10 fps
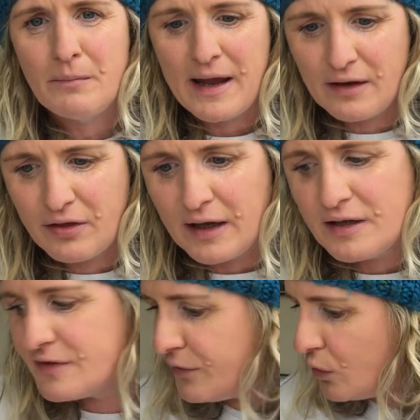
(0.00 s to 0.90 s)
make
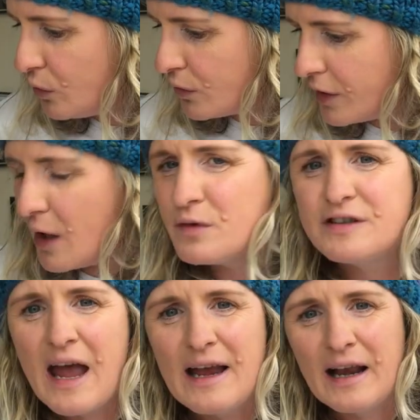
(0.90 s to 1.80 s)
things for, you know,
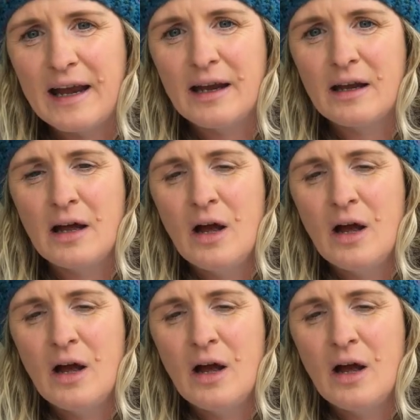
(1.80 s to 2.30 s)
sailing,